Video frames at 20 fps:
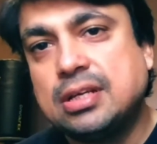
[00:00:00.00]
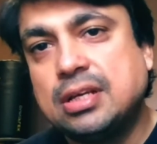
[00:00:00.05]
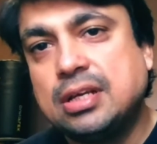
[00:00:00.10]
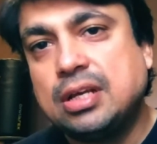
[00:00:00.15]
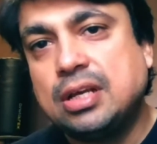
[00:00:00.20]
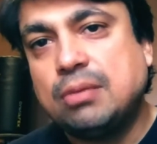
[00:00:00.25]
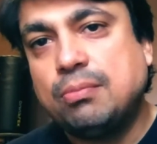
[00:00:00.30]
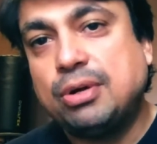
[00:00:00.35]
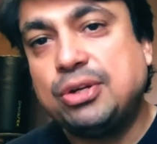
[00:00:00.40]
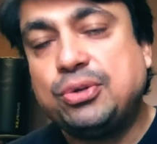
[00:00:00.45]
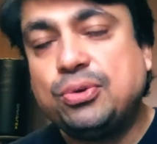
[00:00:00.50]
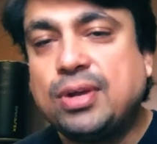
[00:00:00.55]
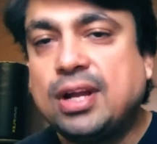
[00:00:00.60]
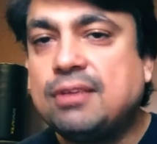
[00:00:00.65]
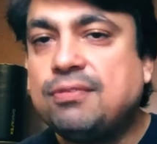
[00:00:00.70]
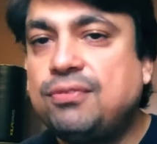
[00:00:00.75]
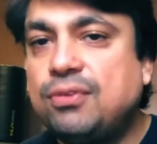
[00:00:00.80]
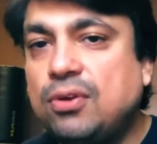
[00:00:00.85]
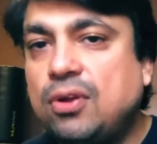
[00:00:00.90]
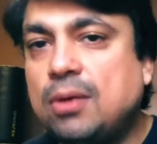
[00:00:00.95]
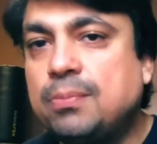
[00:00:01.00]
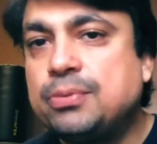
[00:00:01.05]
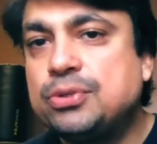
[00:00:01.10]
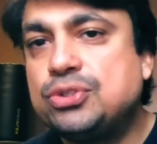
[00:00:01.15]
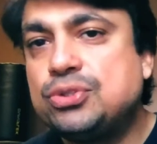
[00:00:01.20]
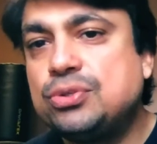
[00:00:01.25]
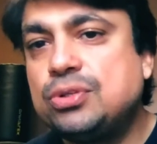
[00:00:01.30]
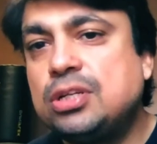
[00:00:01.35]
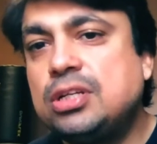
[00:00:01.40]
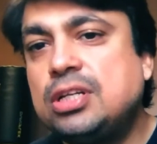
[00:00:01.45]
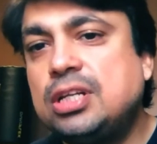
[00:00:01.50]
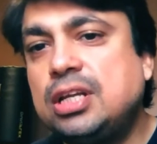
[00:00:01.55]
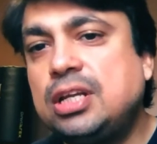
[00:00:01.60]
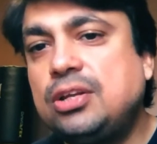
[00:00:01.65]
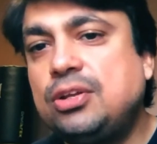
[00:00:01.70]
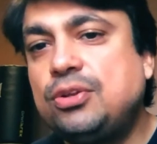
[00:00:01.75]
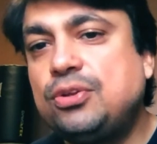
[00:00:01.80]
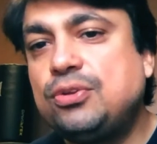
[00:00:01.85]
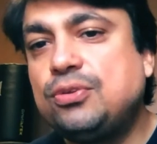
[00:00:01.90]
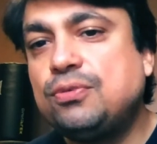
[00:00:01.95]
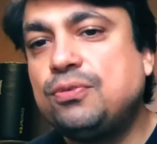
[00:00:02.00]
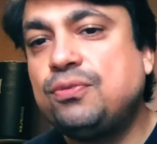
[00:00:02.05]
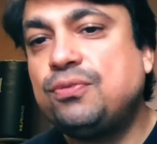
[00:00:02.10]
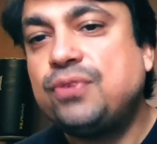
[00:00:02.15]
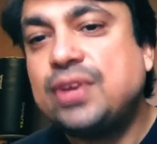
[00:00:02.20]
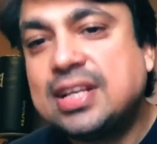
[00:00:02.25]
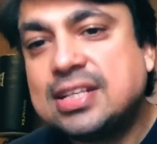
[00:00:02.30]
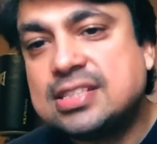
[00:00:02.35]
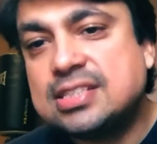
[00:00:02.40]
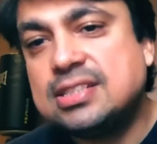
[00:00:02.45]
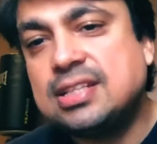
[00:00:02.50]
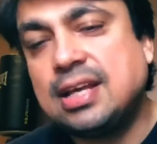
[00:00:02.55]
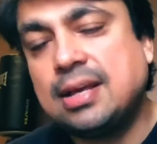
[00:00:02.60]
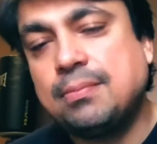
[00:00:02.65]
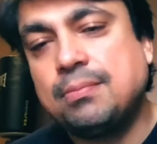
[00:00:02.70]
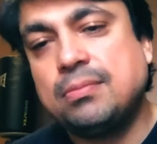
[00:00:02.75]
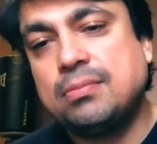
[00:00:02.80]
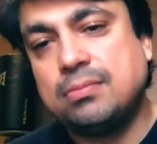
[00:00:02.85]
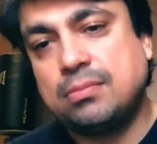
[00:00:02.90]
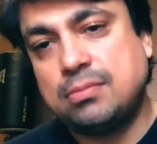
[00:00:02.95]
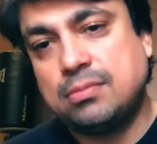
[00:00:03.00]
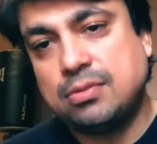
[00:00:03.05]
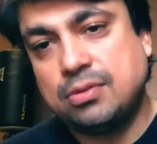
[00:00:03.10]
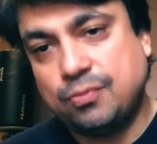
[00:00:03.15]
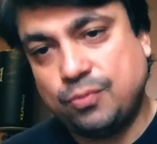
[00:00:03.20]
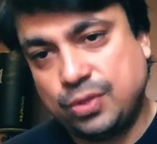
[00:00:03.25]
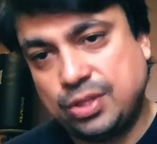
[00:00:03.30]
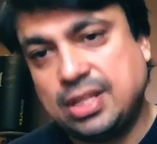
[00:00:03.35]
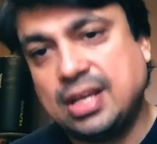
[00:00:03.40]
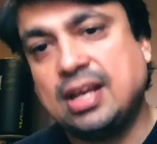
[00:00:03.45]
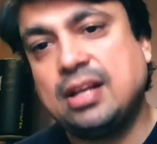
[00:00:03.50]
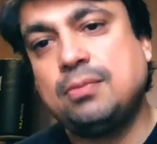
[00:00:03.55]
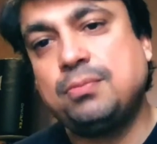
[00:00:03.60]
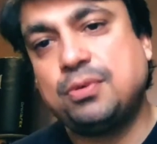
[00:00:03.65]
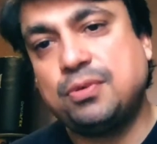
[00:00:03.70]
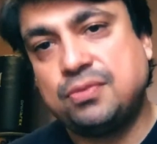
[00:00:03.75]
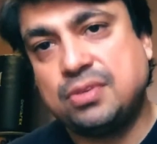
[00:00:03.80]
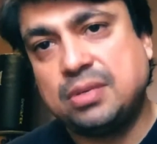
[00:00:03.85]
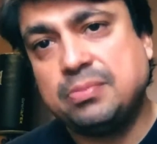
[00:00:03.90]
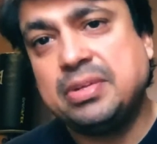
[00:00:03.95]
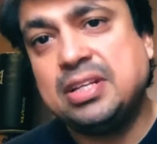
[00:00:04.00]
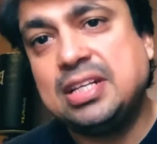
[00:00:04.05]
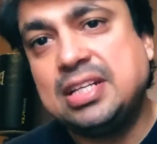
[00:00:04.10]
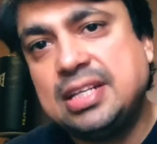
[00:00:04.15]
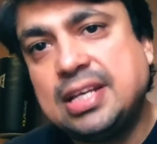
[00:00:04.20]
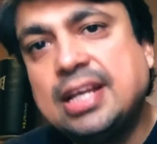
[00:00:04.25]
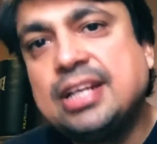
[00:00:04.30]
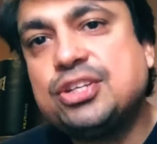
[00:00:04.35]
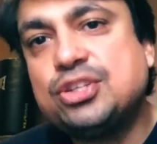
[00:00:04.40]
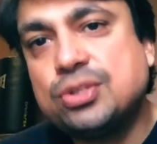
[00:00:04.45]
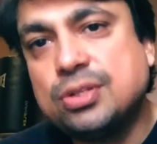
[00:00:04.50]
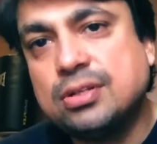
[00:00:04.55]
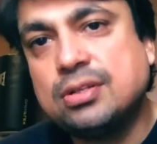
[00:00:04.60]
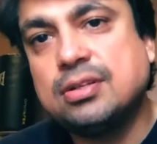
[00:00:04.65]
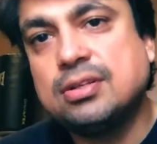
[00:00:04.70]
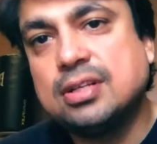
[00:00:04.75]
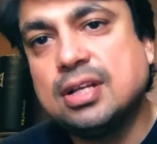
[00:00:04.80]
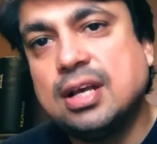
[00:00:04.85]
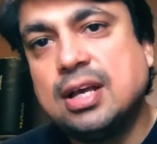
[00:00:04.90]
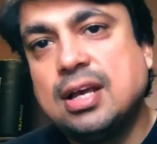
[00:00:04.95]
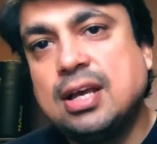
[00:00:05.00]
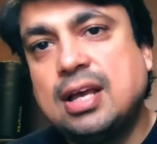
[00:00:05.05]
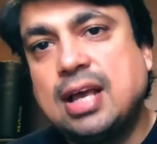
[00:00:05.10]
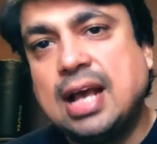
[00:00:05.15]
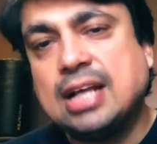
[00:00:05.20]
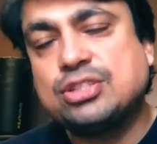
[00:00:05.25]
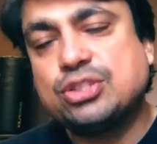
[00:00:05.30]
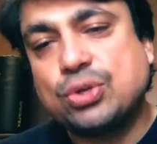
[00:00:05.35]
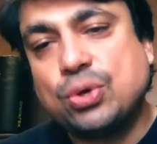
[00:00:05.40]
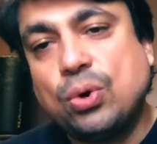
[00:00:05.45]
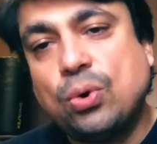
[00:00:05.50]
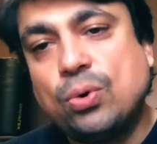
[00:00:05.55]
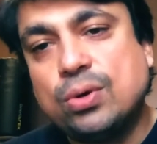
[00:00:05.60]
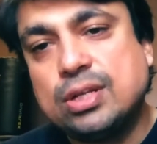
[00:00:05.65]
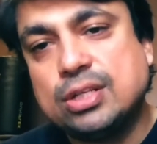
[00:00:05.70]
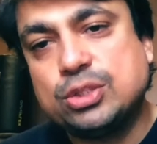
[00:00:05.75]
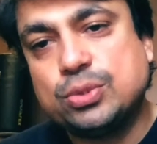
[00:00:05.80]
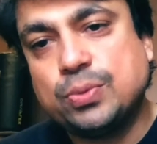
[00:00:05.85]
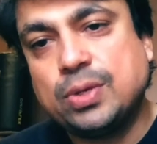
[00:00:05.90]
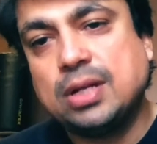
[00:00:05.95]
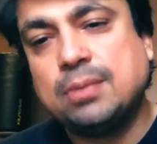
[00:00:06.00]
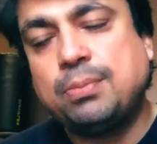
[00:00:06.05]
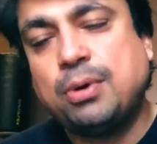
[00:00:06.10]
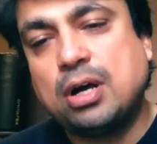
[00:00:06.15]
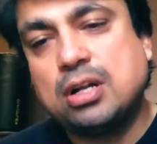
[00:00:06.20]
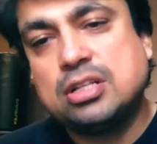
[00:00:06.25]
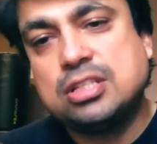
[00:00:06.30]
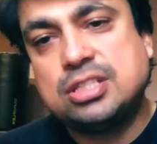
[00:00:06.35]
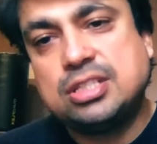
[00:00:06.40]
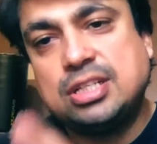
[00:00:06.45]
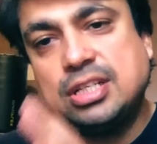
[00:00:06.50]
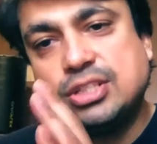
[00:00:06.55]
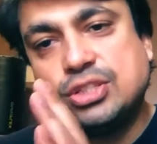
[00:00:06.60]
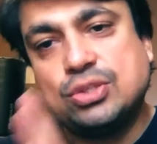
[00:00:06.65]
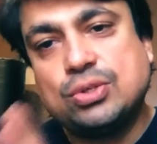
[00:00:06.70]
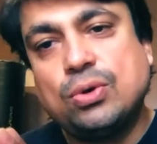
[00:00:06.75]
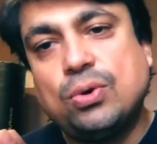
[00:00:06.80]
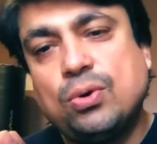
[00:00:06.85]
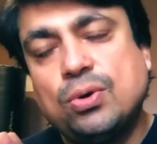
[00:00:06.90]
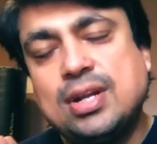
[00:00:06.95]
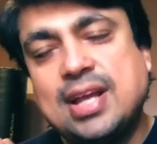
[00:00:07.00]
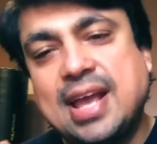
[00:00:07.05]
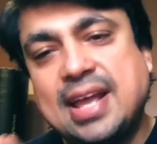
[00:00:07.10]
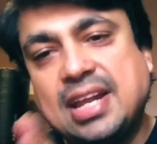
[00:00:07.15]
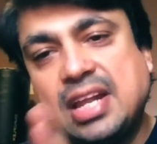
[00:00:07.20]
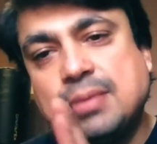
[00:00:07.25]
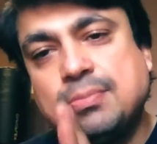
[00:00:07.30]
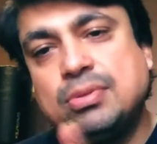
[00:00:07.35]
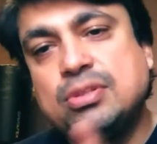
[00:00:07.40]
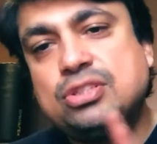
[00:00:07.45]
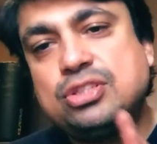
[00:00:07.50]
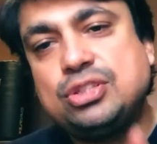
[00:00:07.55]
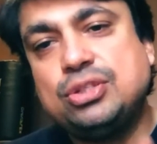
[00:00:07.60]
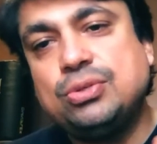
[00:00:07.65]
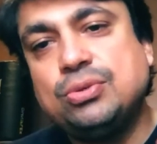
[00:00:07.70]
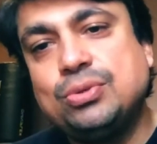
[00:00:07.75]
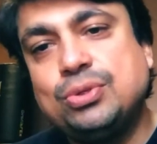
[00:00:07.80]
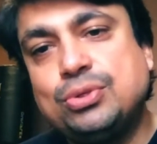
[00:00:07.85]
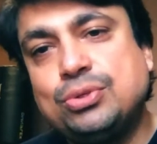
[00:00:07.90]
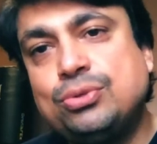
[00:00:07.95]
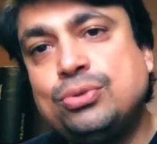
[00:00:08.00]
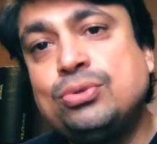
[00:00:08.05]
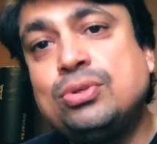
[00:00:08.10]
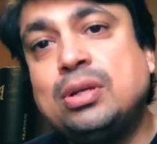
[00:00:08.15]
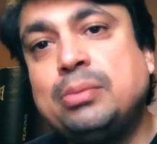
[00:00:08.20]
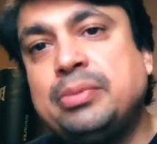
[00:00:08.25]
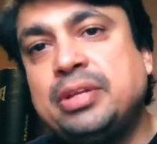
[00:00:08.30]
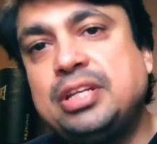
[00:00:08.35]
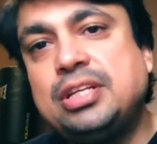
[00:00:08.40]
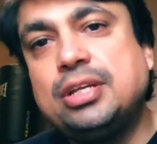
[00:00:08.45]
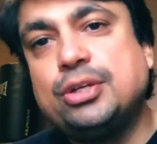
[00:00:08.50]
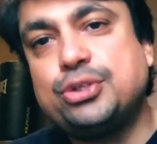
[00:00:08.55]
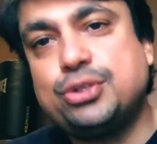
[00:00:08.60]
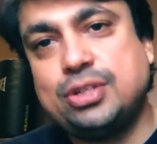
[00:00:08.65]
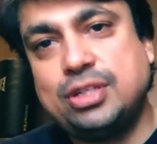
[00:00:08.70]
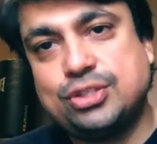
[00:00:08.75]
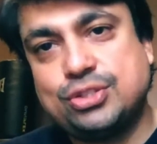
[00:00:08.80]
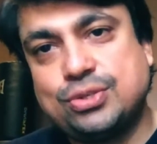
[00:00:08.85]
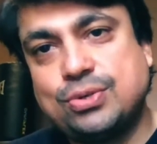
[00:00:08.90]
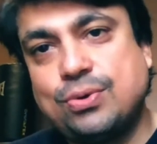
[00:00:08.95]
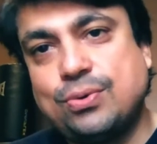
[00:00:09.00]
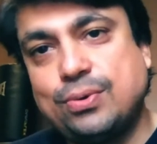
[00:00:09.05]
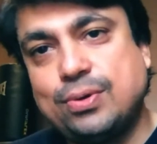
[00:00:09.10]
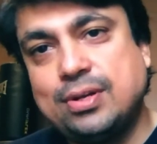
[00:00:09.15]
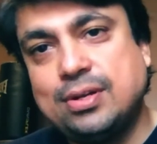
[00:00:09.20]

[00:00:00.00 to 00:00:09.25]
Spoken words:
but you get full opportunity to fix them with the help of remediation as code as well. Policy as code enables you to do remediation as code,